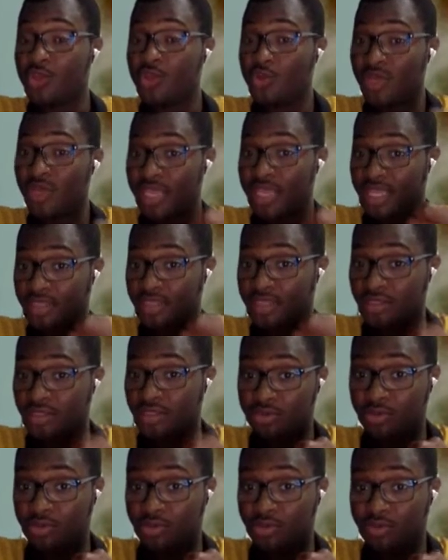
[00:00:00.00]
you
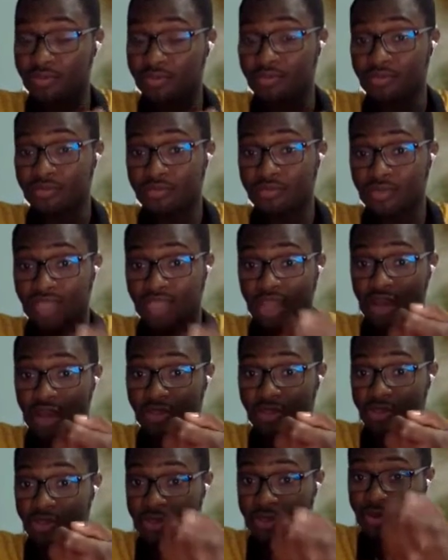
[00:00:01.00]
can do
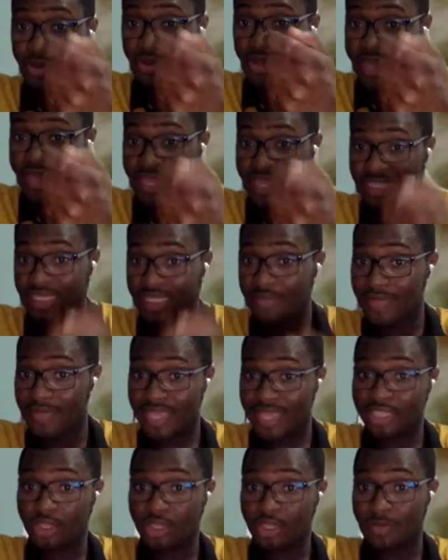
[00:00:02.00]
also a
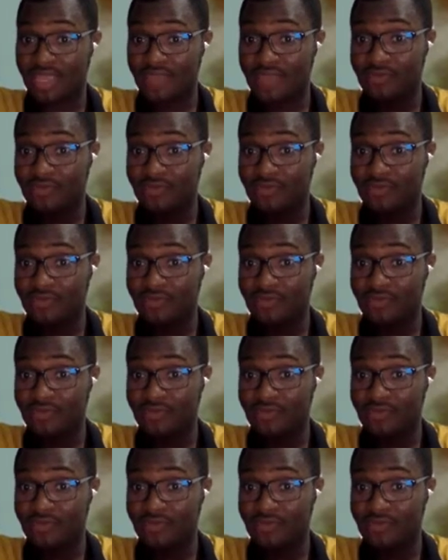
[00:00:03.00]
thrombectomy.